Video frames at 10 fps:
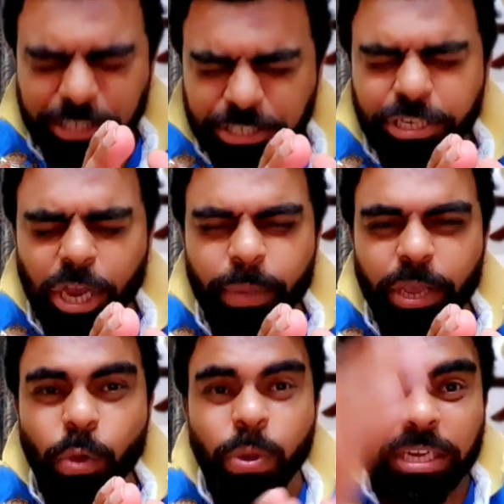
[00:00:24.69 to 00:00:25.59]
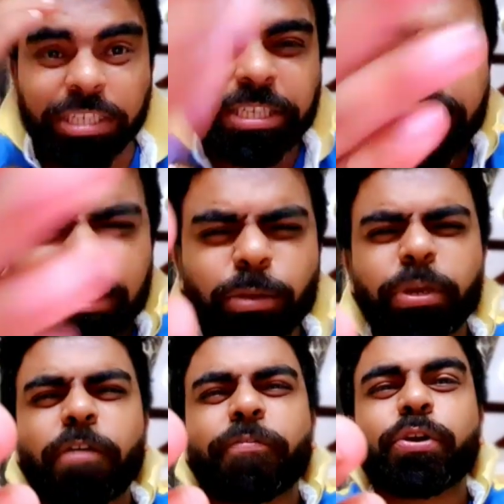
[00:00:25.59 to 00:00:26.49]
Here we go. Here's a
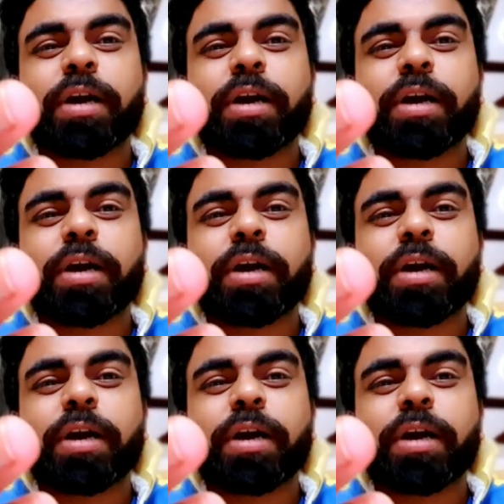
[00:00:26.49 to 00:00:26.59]
video for you